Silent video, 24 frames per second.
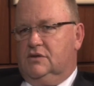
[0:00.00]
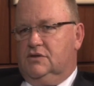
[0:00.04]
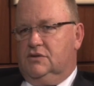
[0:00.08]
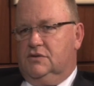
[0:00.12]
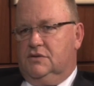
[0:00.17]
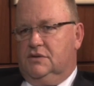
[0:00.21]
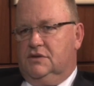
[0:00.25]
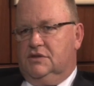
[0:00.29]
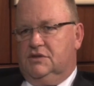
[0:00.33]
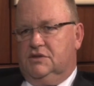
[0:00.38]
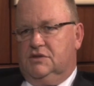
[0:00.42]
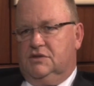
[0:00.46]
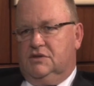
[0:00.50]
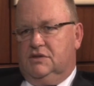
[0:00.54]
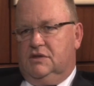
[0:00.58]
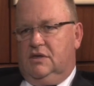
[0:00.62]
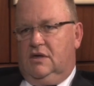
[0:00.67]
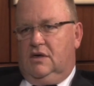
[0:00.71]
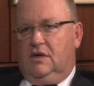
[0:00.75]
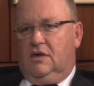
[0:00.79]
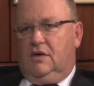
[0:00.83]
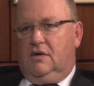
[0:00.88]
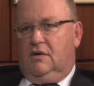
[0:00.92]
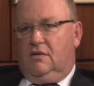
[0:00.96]
tourists
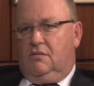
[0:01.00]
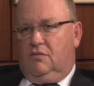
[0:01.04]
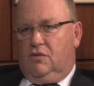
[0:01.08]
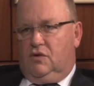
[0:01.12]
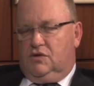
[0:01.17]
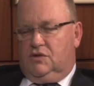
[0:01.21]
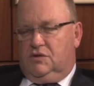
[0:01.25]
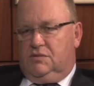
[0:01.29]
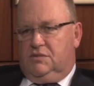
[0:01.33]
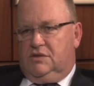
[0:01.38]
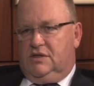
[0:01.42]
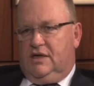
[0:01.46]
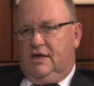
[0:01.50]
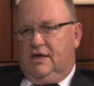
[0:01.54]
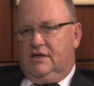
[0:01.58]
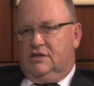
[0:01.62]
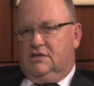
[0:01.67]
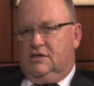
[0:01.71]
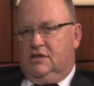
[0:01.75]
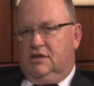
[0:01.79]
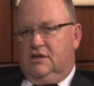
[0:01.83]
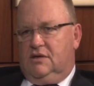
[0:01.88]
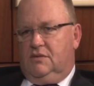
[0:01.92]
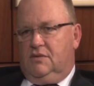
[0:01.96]
more
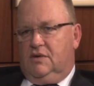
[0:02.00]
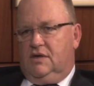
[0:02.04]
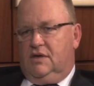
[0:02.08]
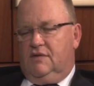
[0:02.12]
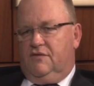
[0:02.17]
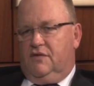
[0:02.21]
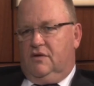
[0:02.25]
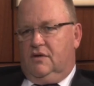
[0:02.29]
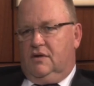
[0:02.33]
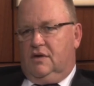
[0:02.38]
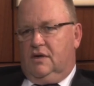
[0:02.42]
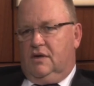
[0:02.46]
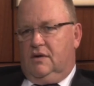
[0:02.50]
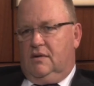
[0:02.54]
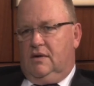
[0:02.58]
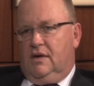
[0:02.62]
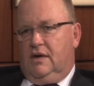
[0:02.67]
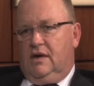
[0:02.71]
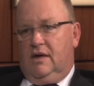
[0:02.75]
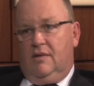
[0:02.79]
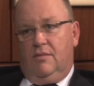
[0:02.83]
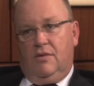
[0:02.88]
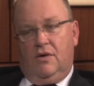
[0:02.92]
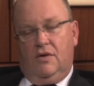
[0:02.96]
substantially. We've got a,
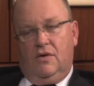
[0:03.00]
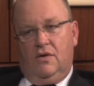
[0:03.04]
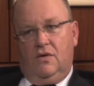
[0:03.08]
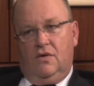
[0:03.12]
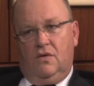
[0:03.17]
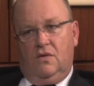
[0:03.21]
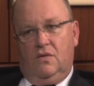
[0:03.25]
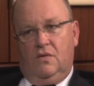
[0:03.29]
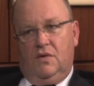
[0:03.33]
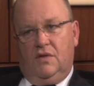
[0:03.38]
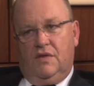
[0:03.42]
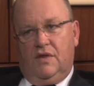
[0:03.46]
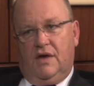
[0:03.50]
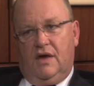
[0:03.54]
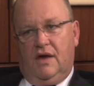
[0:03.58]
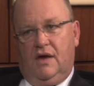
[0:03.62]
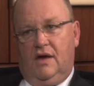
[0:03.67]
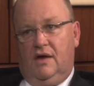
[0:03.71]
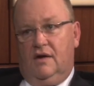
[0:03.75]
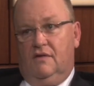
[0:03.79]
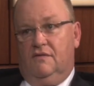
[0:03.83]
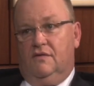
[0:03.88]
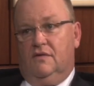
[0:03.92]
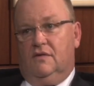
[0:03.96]
an M O U with
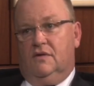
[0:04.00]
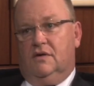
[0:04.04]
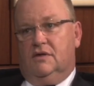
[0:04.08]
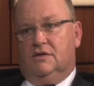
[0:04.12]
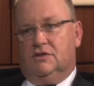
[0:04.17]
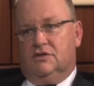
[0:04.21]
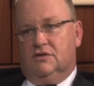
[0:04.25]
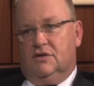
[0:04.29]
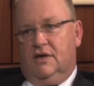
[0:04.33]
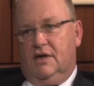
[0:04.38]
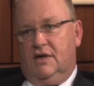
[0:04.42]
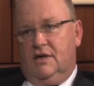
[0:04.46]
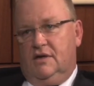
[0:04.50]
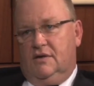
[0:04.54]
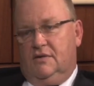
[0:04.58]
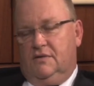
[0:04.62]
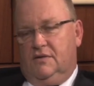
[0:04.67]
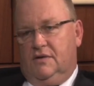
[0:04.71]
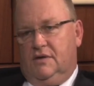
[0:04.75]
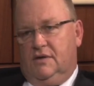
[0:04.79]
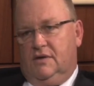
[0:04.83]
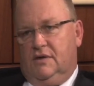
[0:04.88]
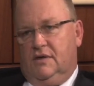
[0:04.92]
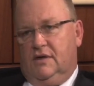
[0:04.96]
Carnival Australia,
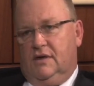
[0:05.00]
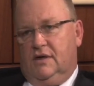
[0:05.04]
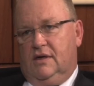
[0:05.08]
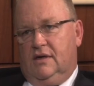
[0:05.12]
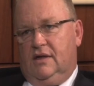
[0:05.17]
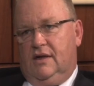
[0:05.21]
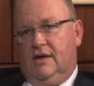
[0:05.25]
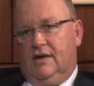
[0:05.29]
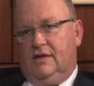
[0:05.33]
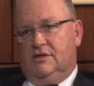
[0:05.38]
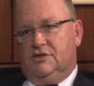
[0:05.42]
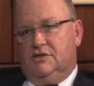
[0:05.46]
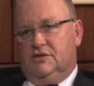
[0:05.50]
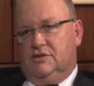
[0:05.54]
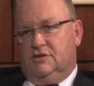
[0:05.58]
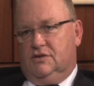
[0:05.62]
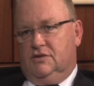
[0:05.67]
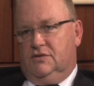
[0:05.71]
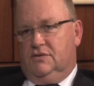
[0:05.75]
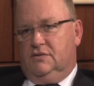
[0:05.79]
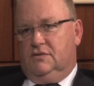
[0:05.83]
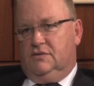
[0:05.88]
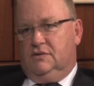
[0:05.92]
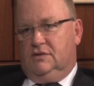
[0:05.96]
the uh, largest
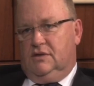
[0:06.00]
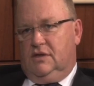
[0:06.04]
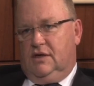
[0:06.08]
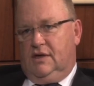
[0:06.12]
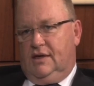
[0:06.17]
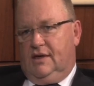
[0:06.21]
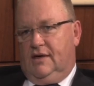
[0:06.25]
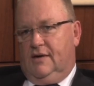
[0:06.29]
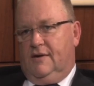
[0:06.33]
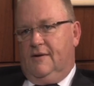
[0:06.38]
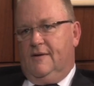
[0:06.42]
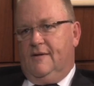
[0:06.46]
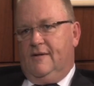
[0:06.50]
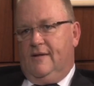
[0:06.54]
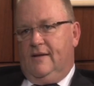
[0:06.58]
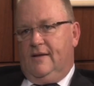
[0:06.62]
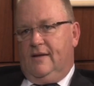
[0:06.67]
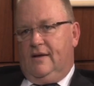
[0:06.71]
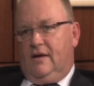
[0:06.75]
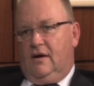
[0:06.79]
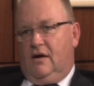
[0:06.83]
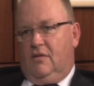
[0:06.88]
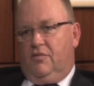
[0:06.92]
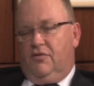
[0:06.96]
cruise liner
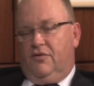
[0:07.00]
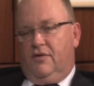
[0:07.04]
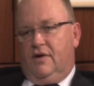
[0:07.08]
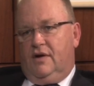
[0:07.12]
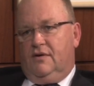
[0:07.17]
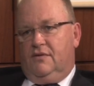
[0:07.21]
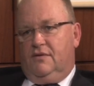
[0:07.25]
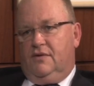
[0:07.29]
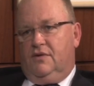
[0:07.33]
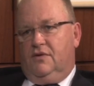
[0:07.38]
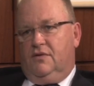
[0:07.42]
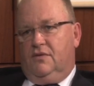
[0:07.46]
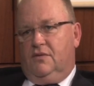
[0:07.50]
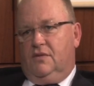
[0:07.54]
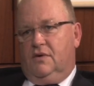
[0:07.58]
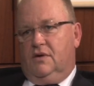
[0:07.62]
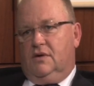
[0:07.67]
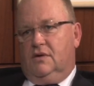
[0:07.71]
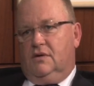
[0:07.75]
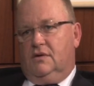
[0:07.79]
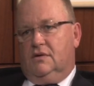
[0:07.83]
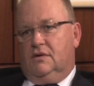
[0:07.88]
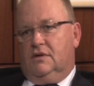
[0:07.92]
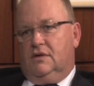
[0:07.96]
operator in the
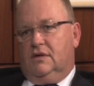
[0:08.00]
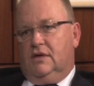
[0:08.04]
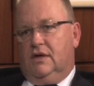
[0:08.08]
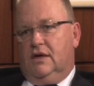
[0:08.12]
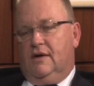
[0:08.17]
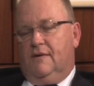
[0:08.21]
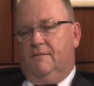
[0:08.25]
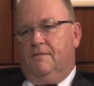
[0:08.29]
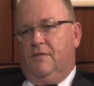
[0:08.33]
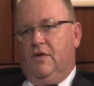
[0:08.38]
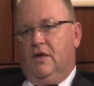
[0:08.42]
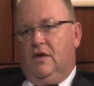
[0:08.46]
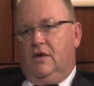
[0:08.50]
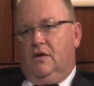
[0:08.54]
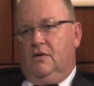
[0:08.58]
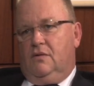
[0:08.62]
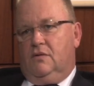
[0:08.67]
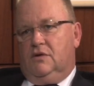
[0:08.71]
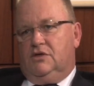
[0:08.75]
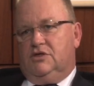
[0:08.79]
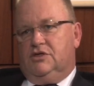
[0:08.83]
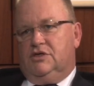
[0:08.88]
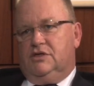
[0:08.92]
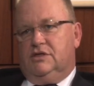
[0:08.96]
world, um,
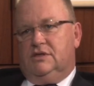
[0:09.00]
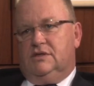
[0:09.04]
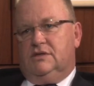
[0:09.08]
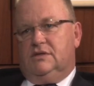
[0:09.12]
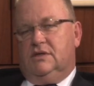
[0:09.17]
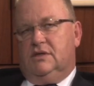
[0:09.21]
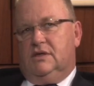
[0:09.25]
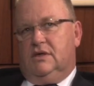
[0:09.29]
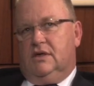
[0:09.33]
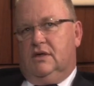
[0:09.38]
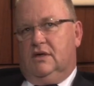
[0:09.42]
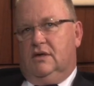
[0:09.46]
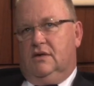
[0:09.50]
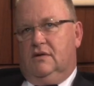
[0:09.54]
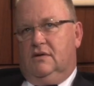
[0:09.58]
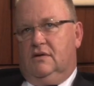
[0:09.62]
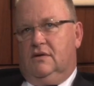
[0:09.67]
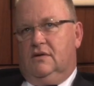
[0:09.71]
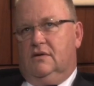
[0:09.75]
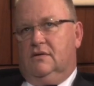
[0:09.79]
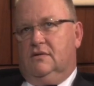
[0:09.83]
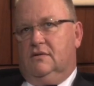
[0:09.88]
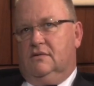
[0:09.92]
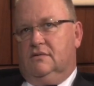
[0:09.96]
which is
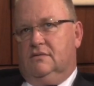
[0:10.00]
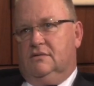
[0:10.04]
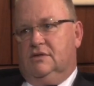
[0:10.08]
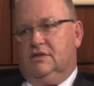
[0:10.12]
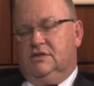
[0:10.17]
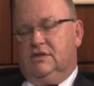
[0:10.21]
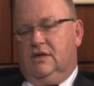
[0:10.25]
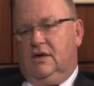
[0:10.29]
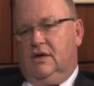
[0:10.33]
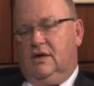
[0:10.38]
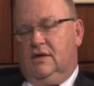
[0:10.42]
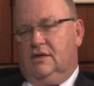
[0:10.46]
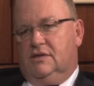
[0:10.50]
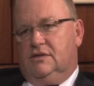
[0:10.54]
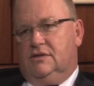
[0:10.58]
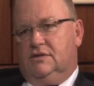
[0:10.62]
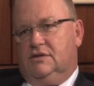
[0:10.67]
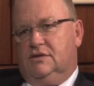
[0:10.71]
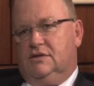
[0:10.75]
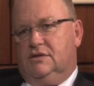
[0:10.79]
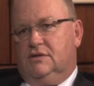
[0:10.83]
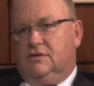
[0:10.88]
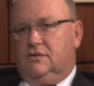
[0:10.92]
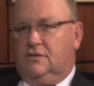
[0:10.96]
uh, designed
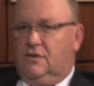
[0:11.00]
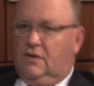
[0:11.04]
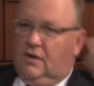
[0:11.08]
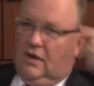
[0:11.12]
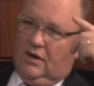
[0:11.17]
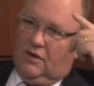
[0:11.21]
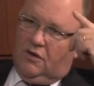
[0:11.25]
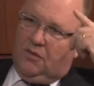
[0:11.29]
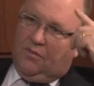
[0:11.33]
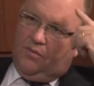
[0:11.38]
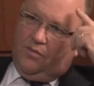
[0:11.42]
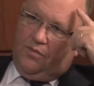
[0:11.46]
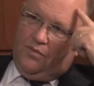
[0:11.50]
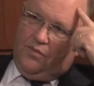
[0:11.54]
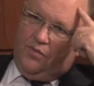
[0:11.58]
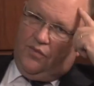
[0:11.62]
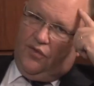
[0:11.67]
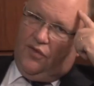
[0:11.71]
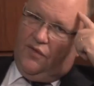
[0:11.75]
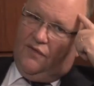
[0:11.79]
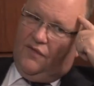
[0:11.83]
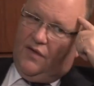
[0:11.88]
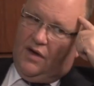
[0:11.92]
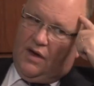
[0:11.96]
to help
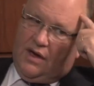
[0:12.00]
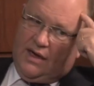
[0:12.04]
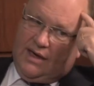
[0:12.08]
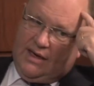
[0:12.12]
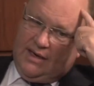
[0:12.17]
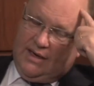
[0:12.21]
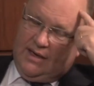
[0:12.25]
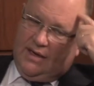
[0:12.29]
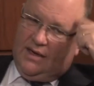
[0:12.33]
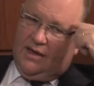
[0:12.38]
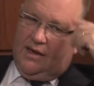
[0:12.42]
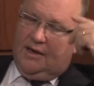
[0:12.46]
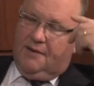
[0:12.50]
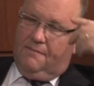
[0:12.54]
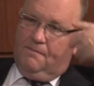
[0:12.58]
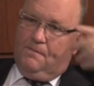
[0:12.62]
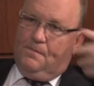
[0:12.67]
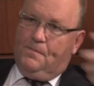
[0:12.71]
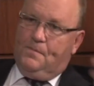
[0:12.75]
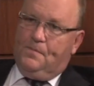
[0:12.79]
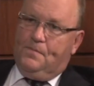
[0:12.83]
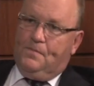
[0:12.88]
provide um,